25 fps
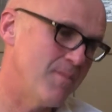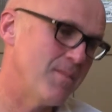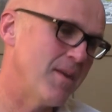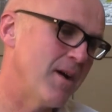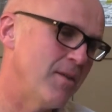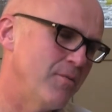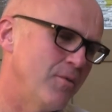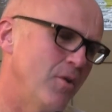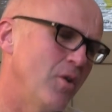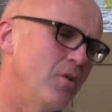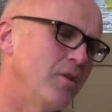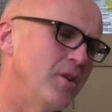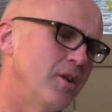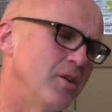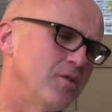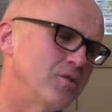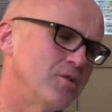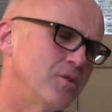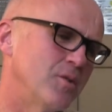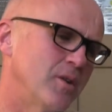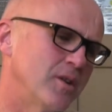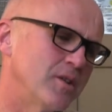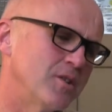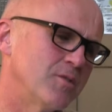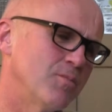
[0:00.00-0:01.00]
Malvolio
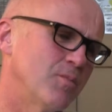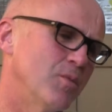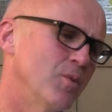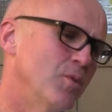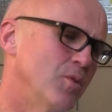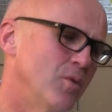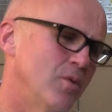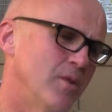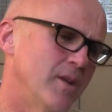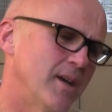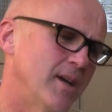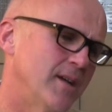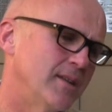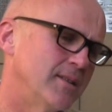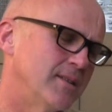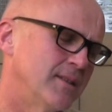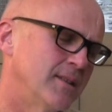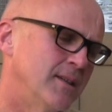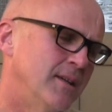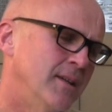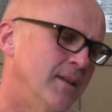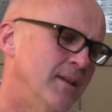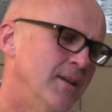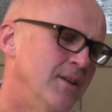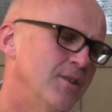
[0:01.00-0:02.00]
to explore
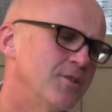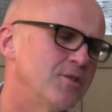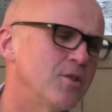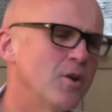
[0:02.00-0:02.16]
that.